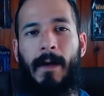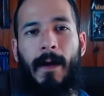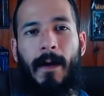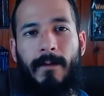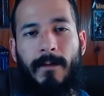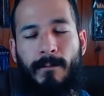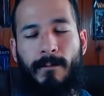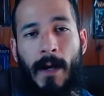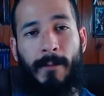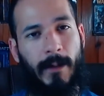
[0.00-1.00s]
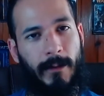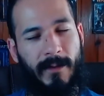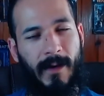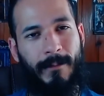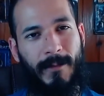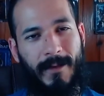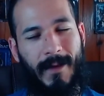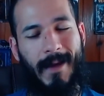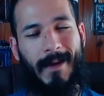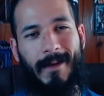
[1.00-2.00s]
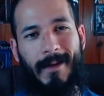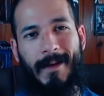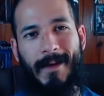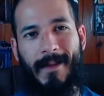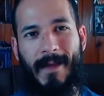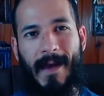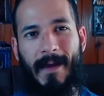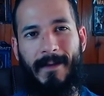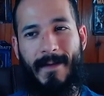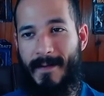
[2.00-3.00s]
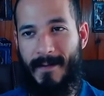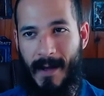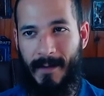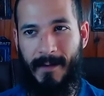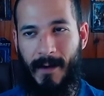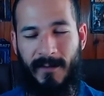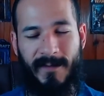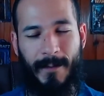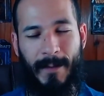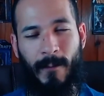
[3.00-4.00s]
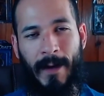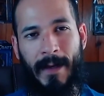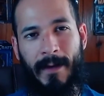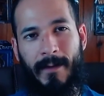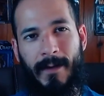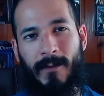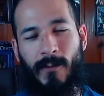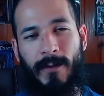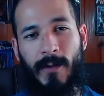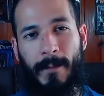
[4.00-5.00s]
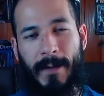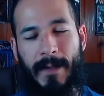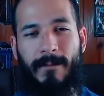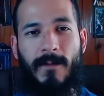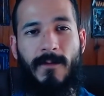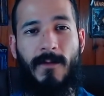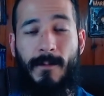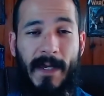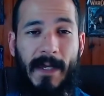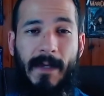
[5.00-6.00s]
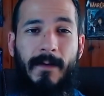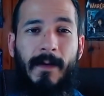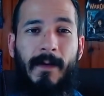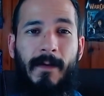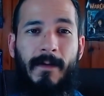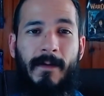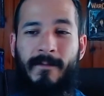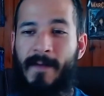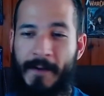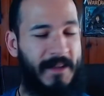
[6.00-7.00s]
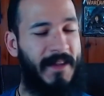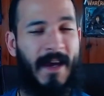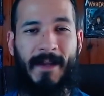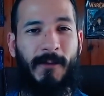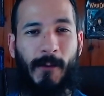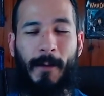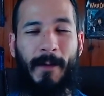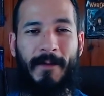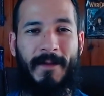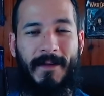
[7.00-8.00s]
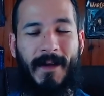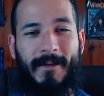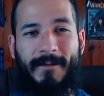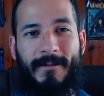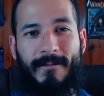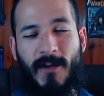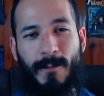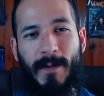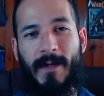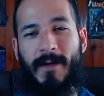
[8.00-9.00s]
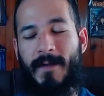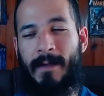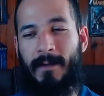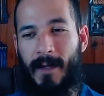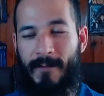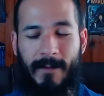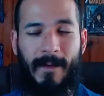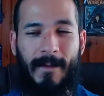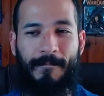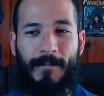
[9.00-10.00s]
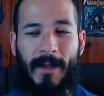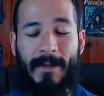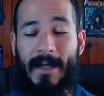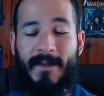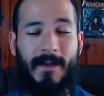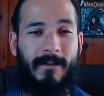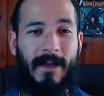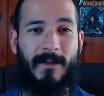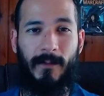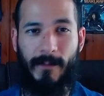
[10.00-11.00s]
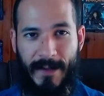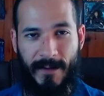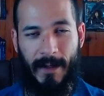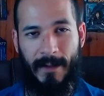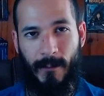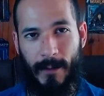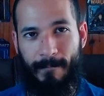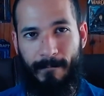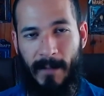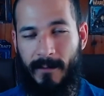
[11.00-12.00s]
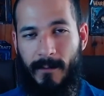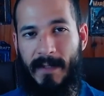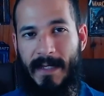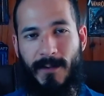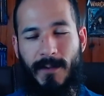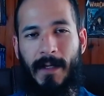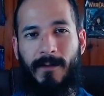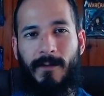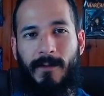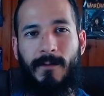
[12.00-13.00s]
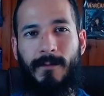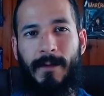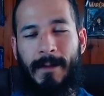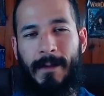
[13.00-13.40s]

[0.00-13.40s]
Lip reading: it's probably a good time to say that this is not the ultimate way to interpret it. It's just me very excited to talk about this stuff just because I love it, and that's it. That's the only reason I do it. Not to teach, not to